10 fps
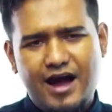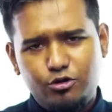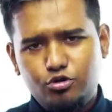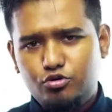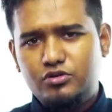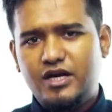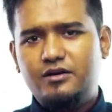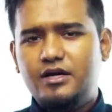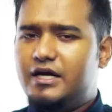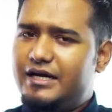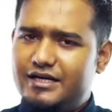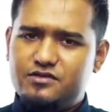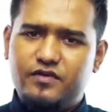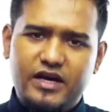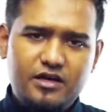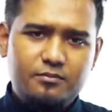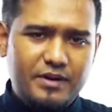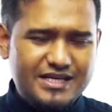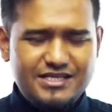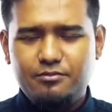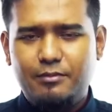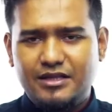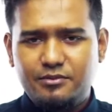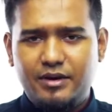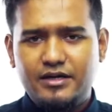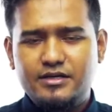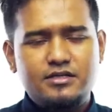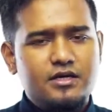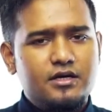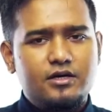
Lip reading: How to do that? It is very basic mathematics.